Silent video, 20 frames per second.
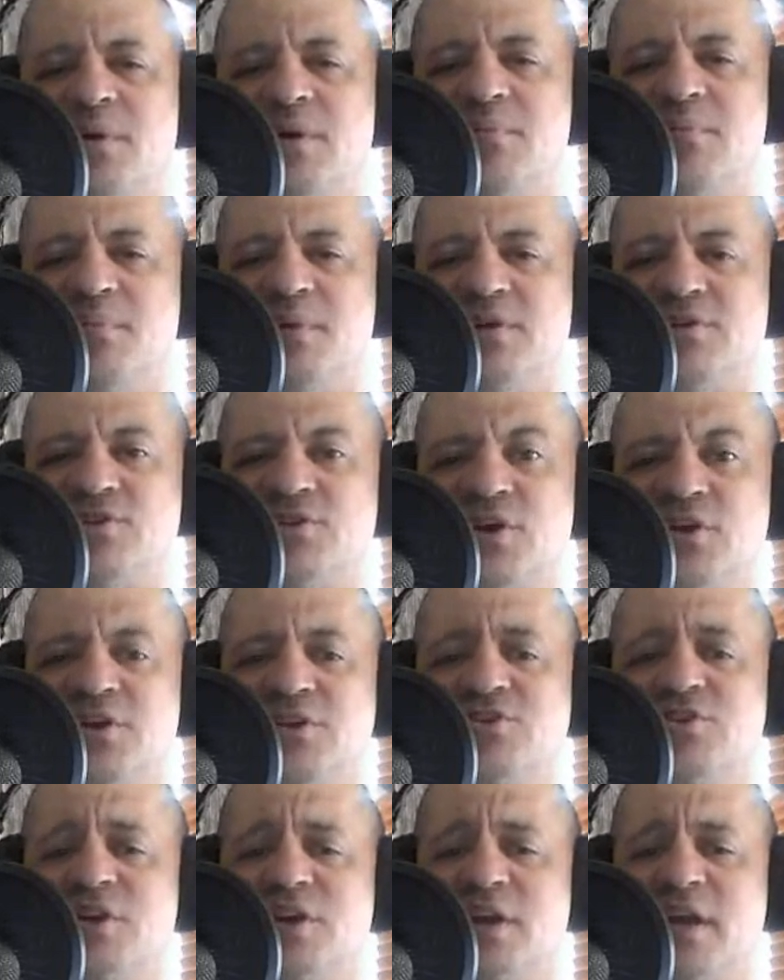But
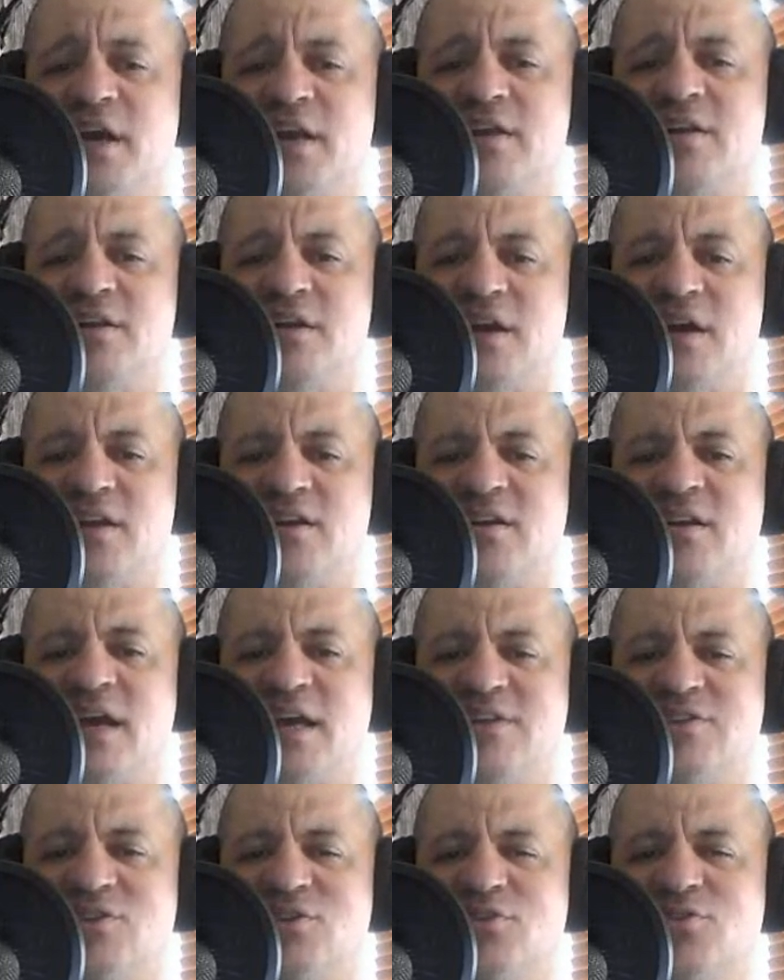Sheldon Jean had a
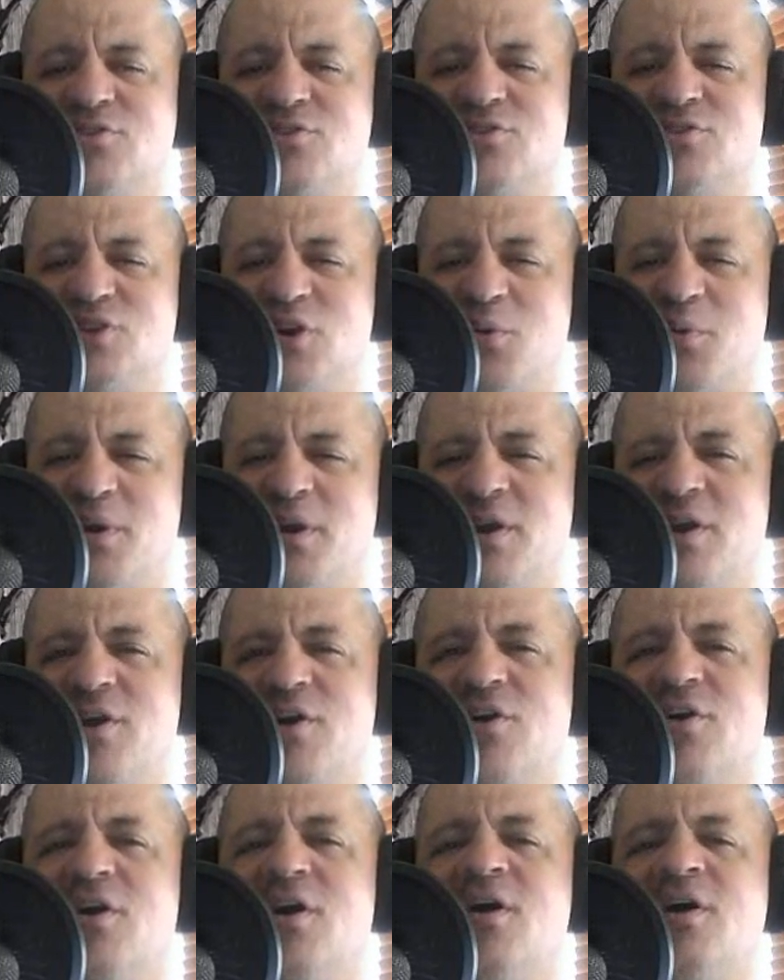nice little showing
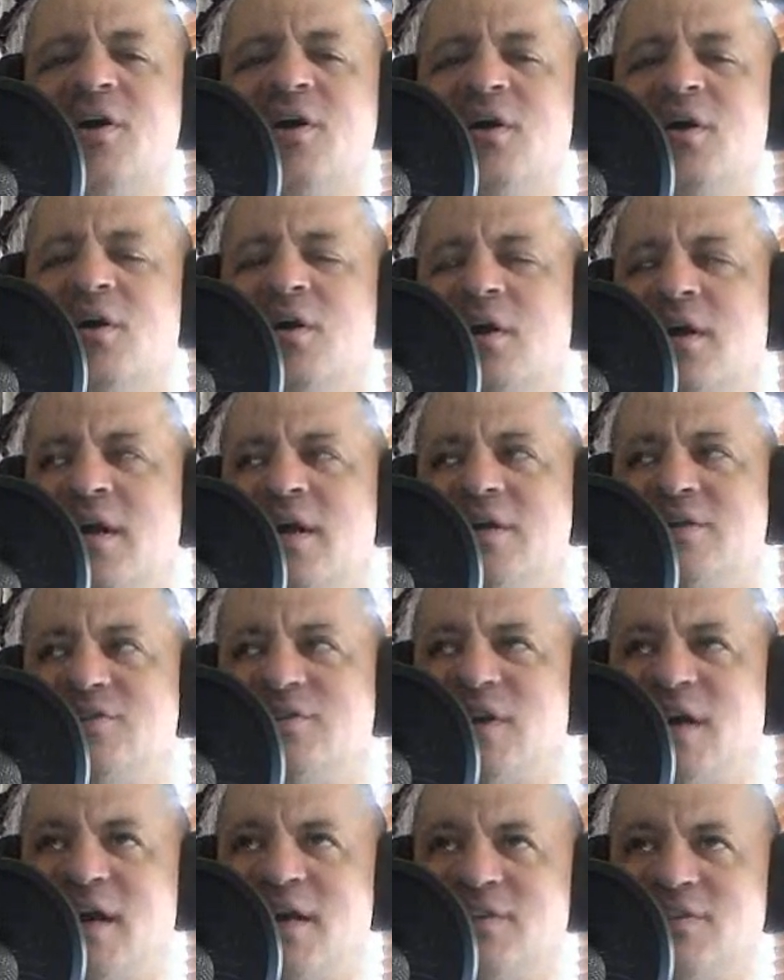here. He
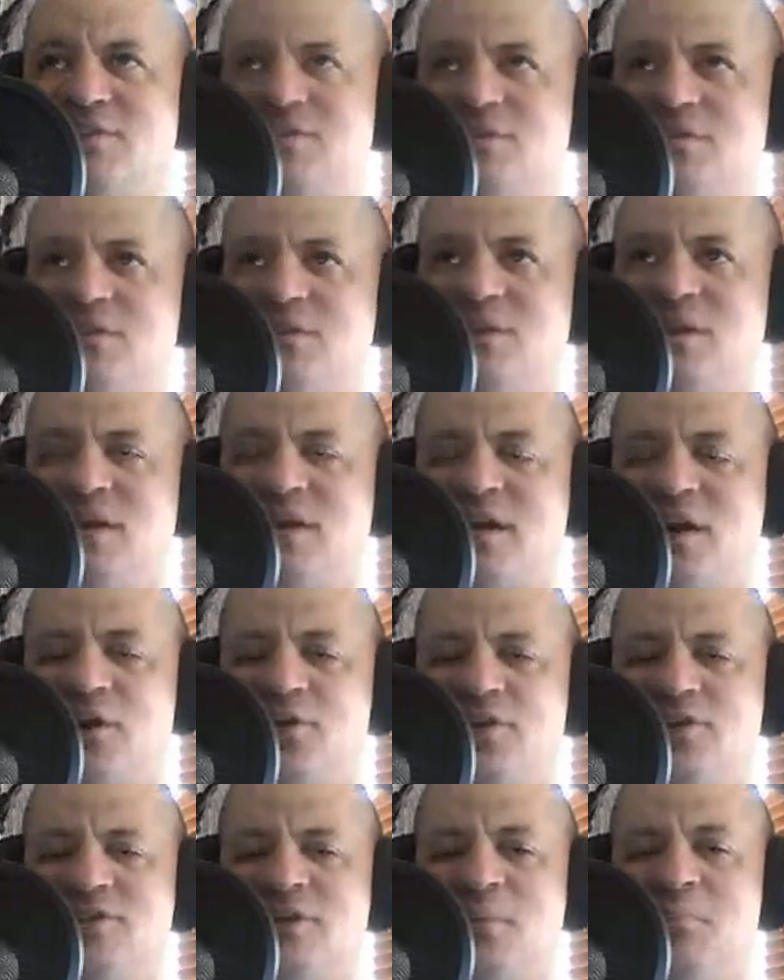attacked Nick
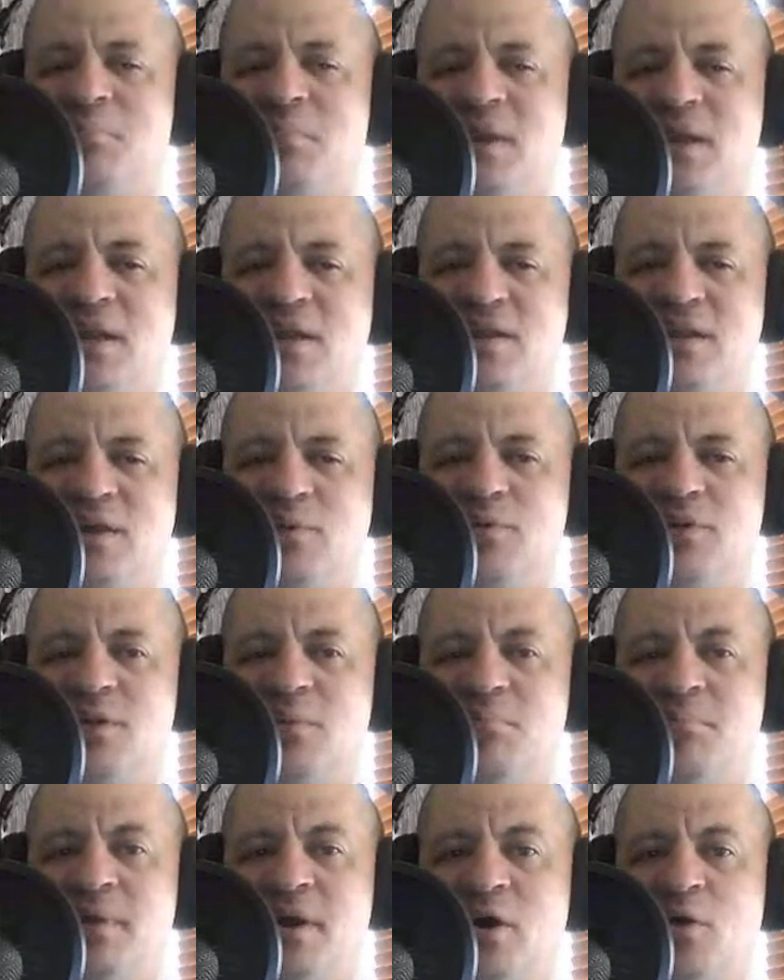Aldis immediately when the
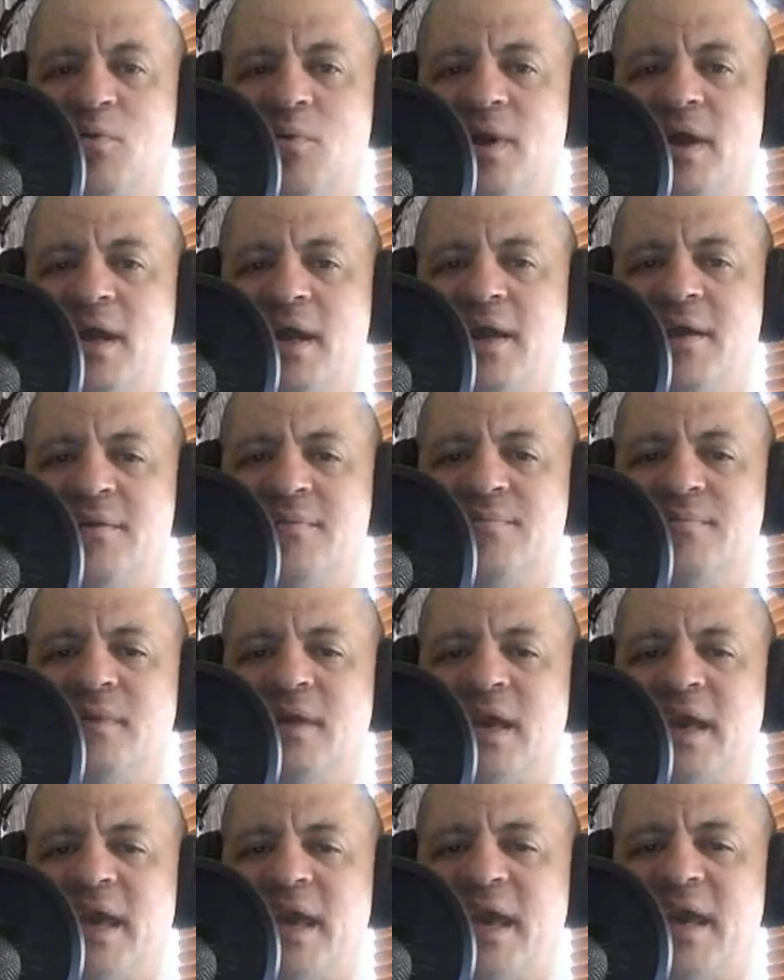bell rang,
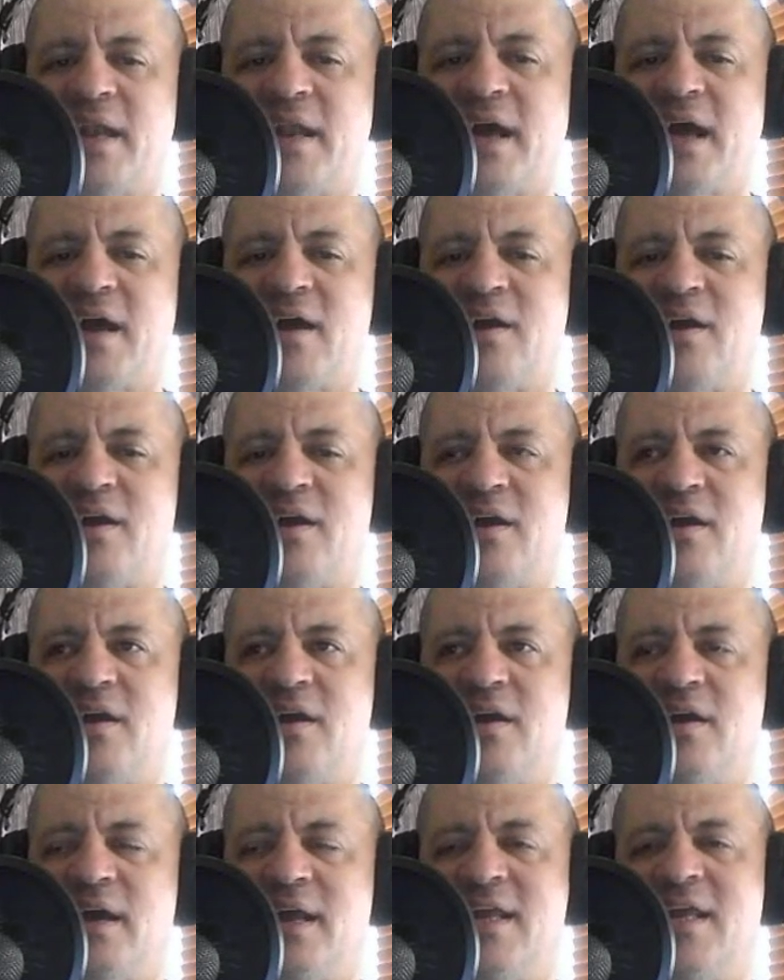and
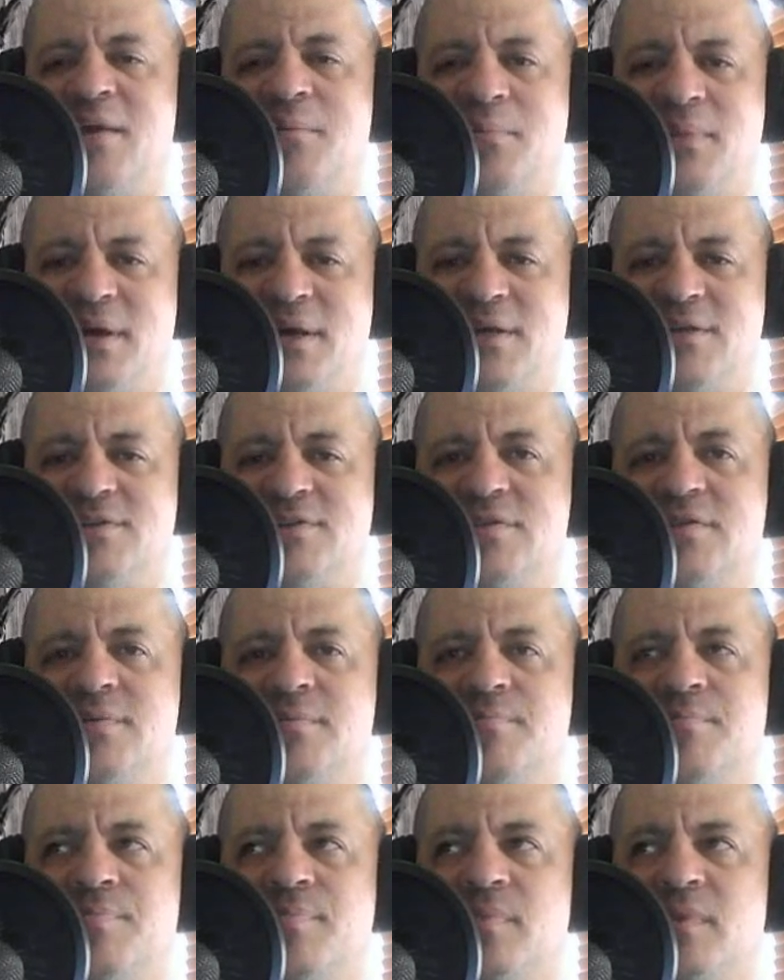he missed.
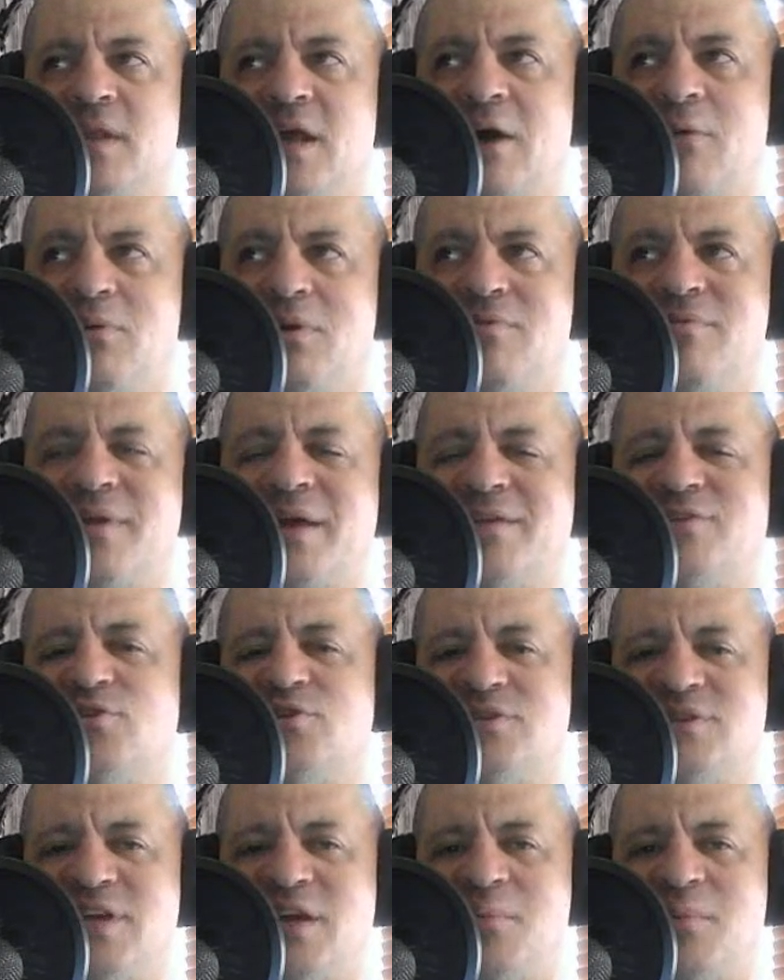I would have liked to
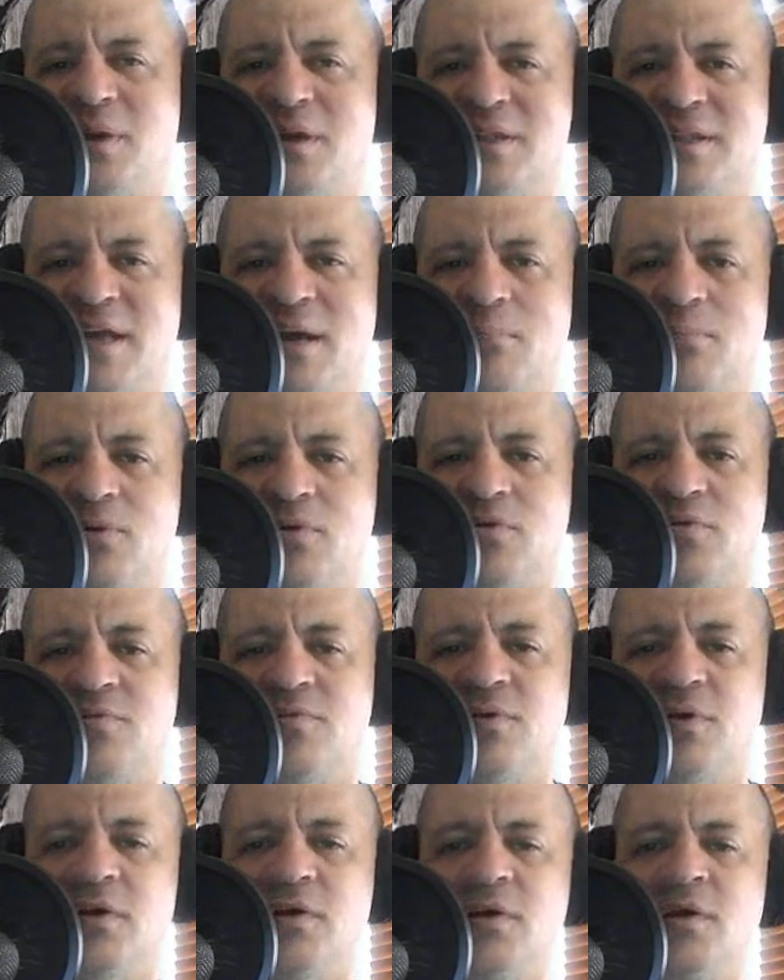see him hit that move,
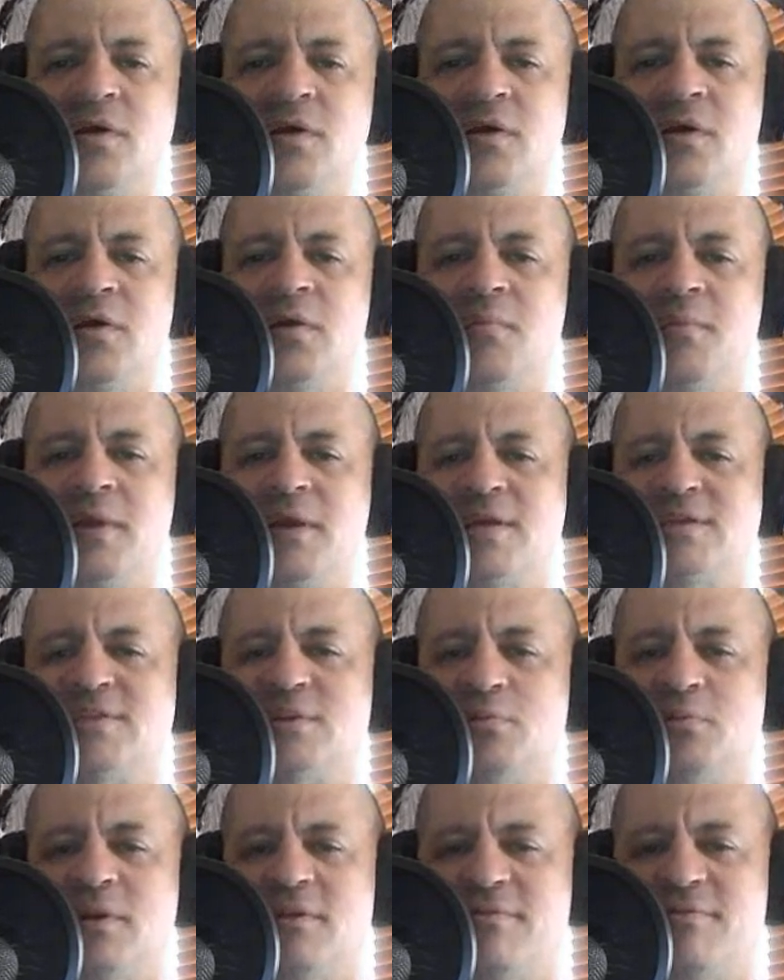because
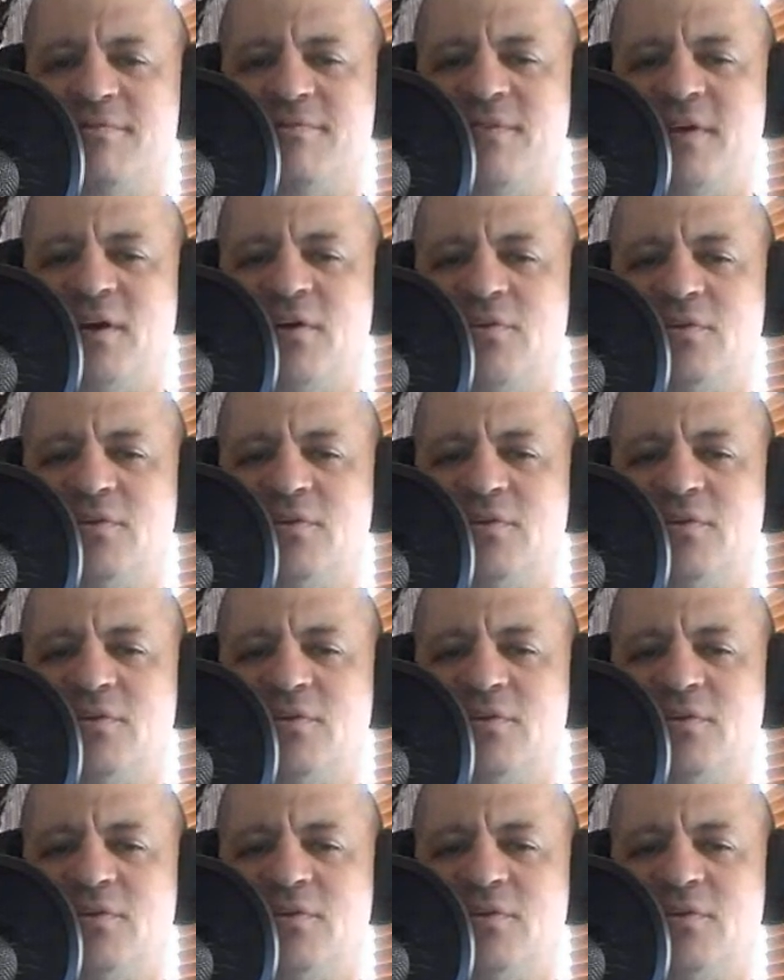it would have